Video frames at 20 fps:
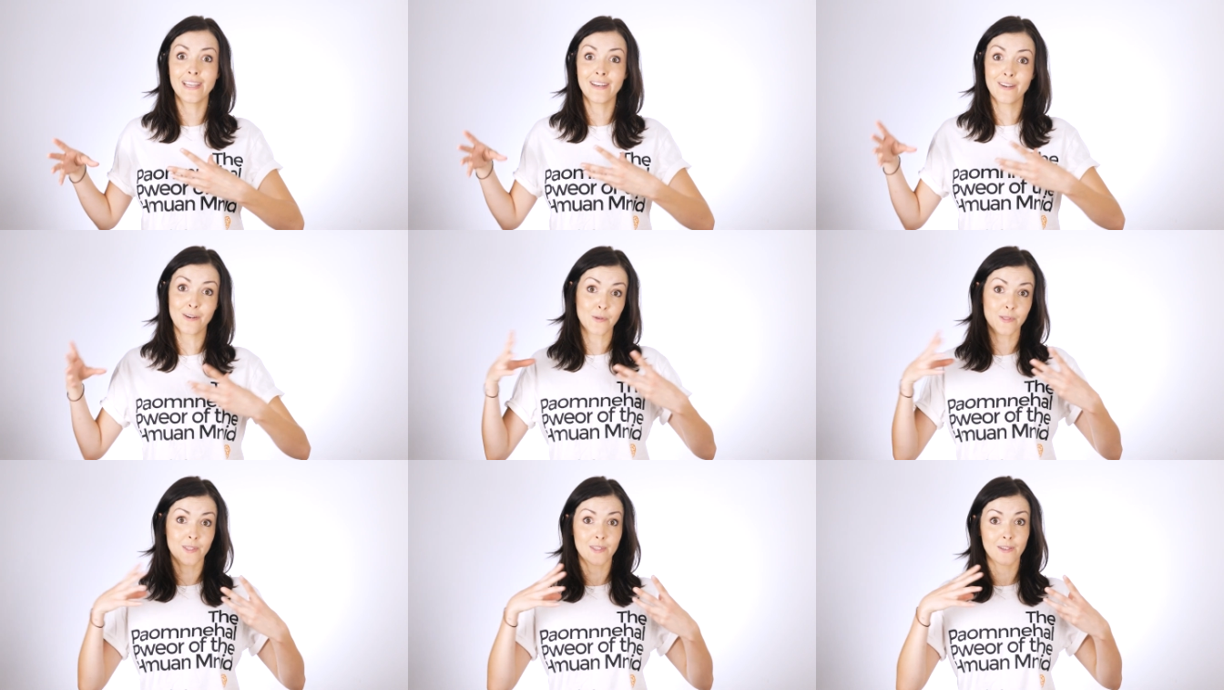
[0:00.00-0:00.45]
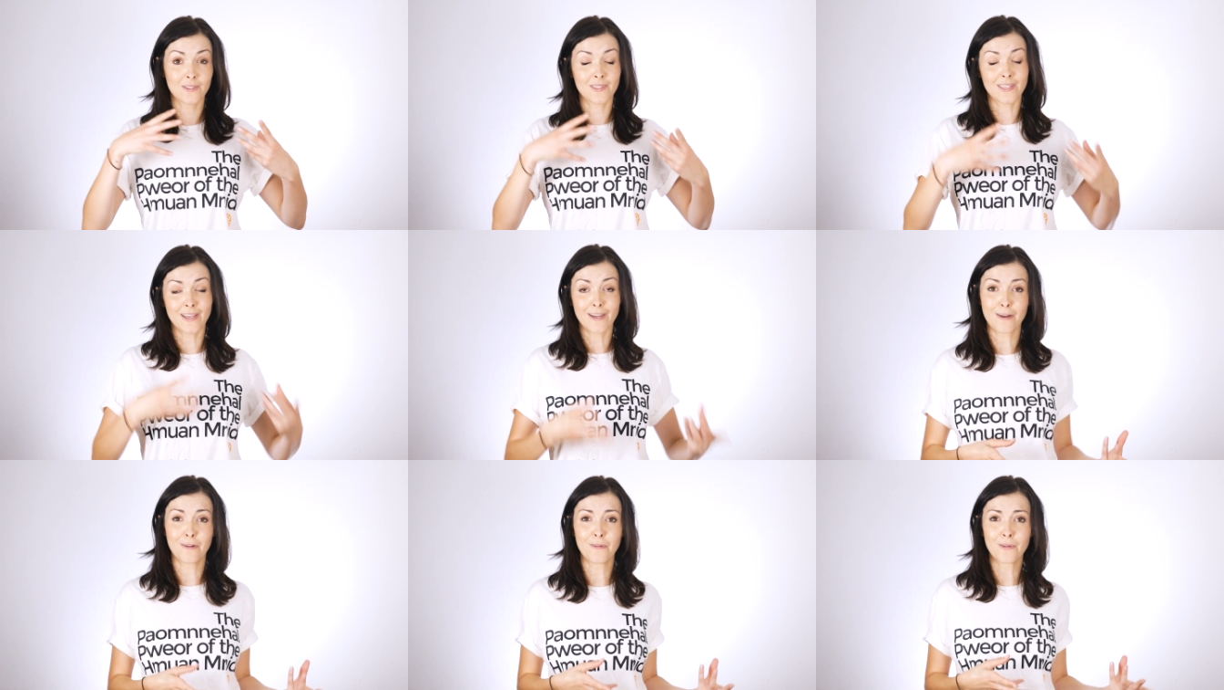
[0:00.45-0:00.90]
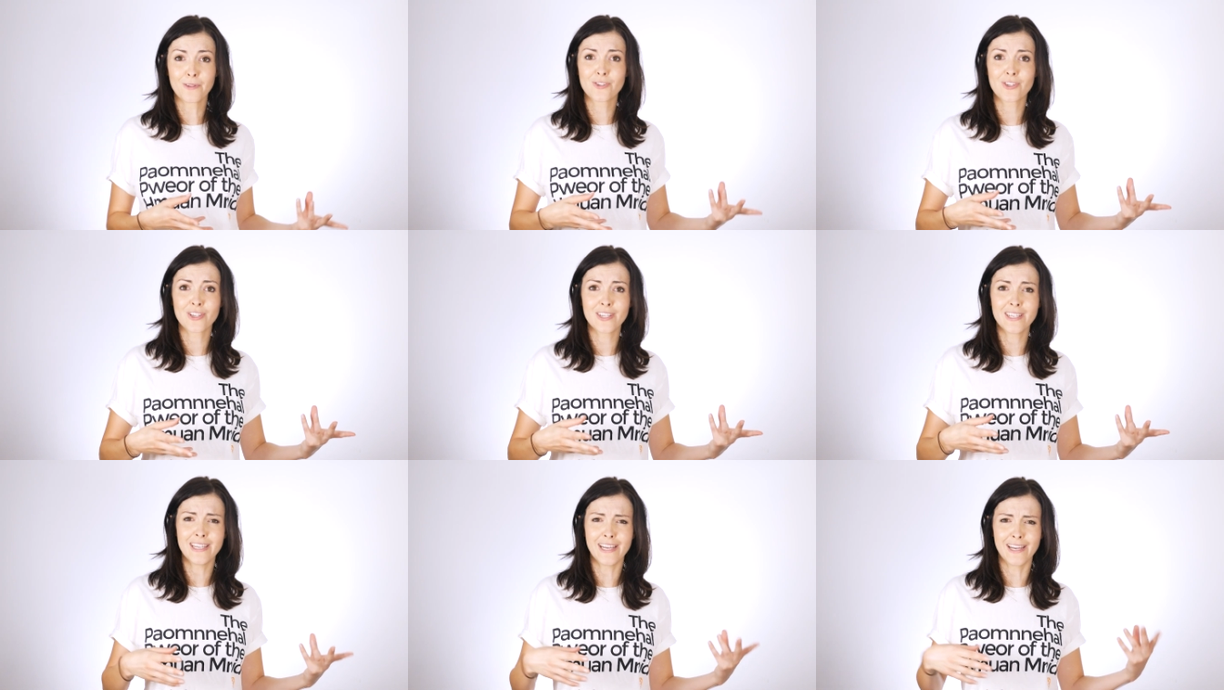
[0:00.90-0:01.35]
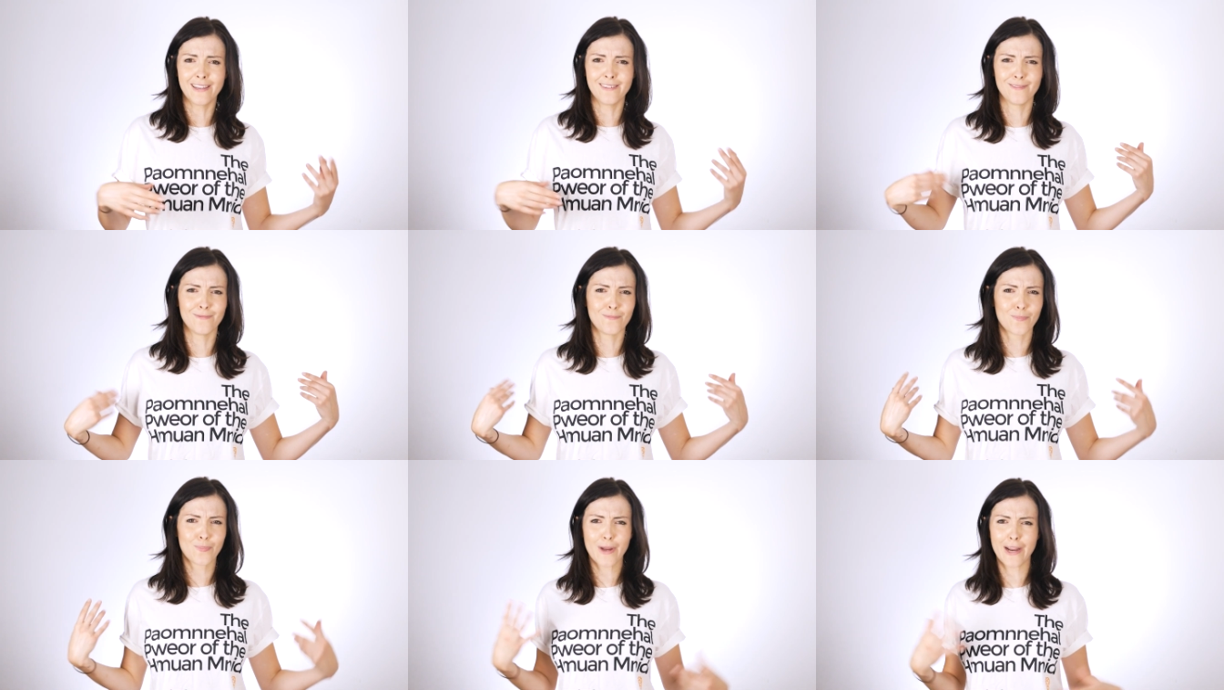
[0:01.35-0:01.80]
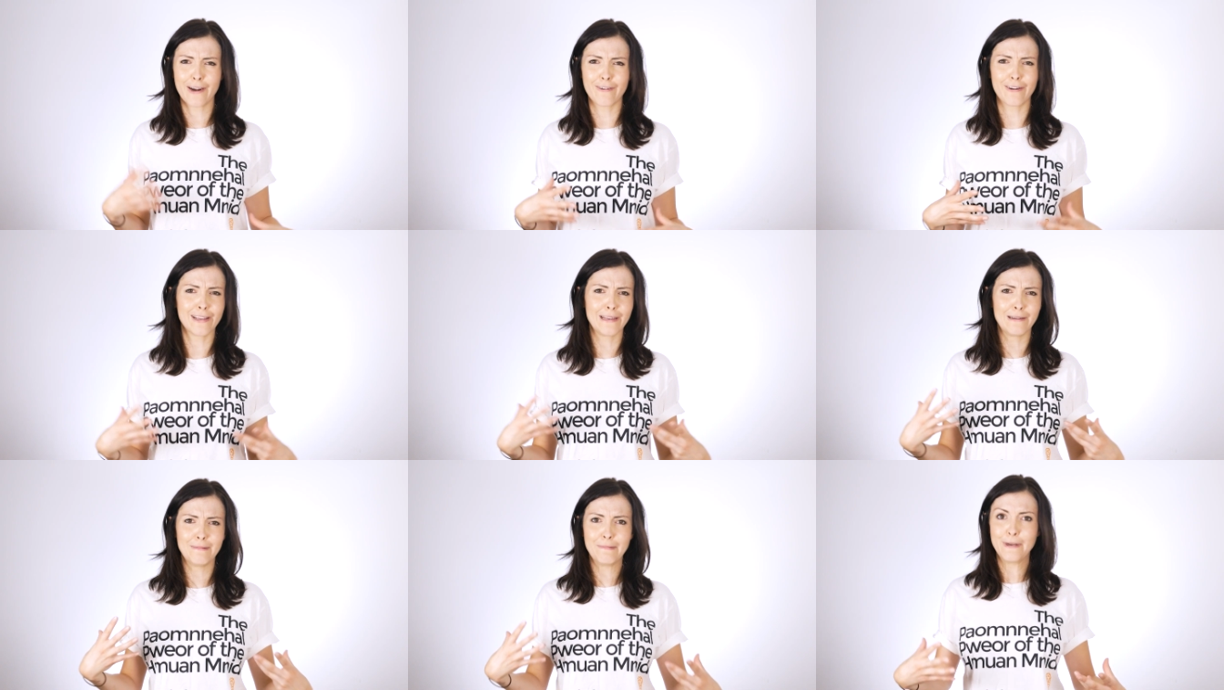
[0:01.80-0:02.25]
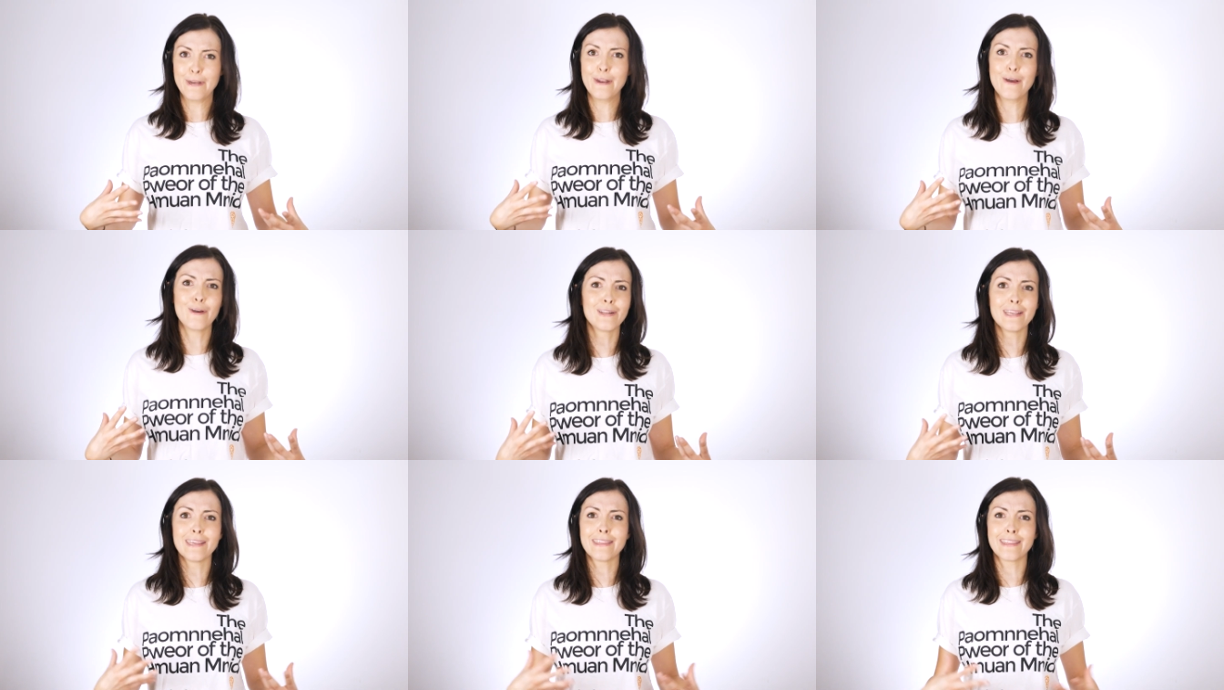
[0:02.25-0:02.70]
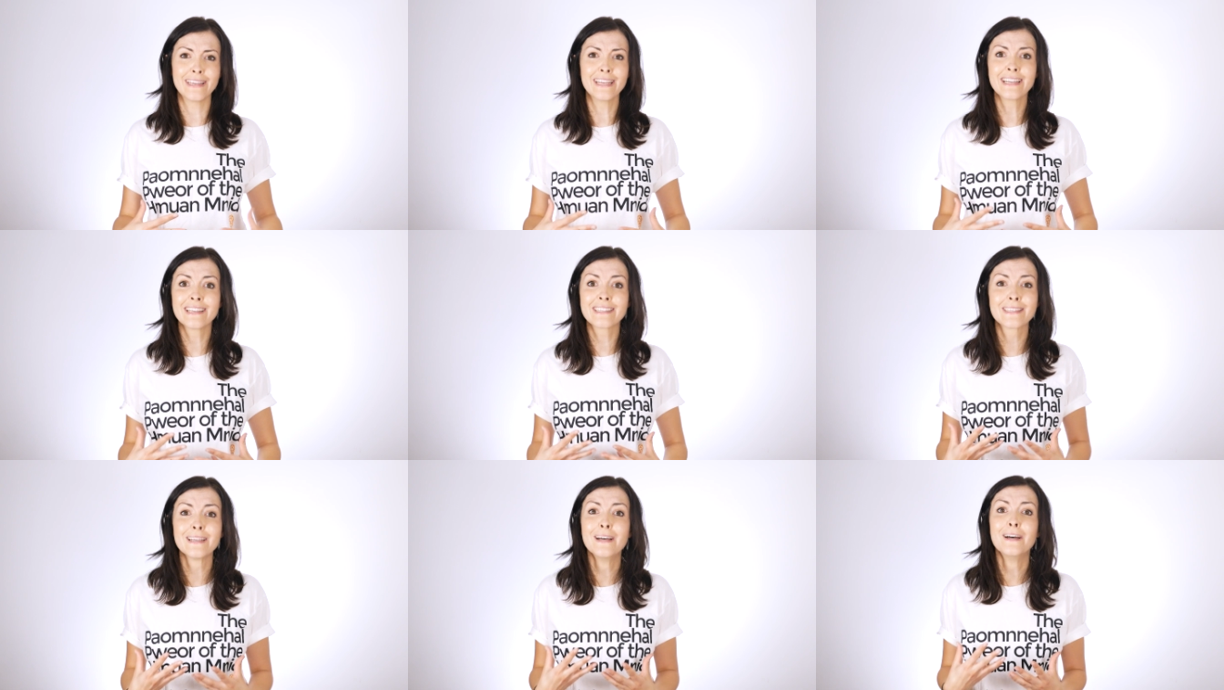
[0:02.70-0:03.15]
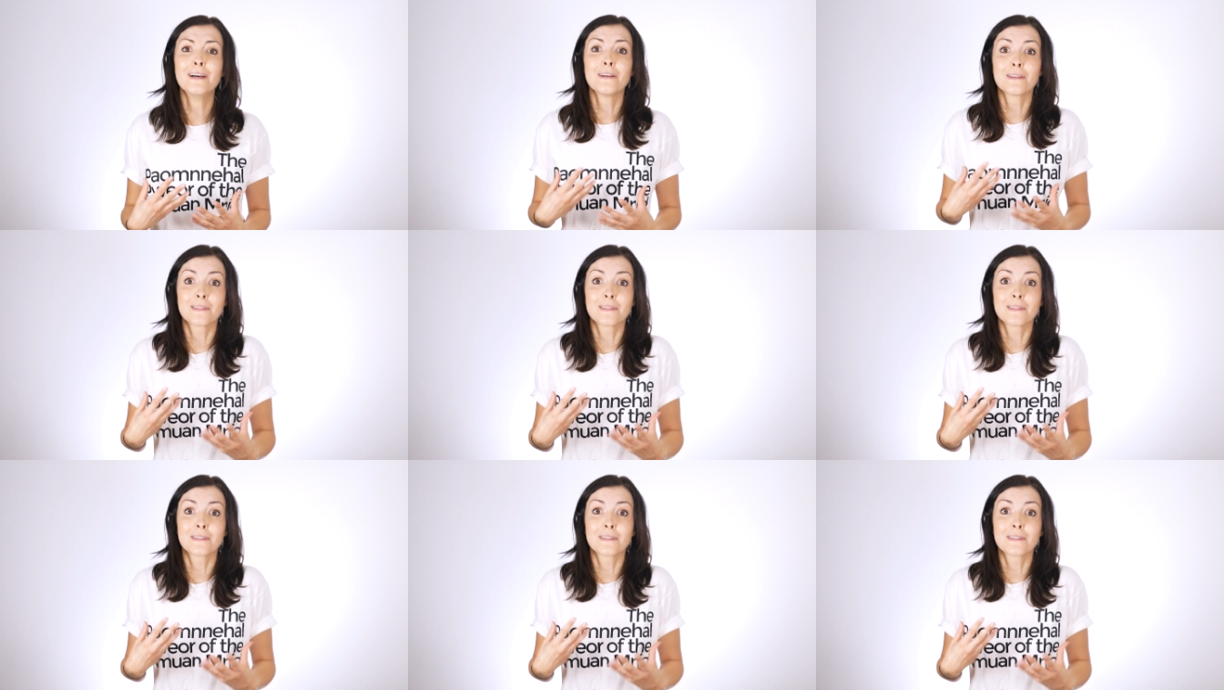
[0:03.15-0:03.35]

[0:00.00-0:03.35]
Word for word: and also psychology and wearing nerdy things,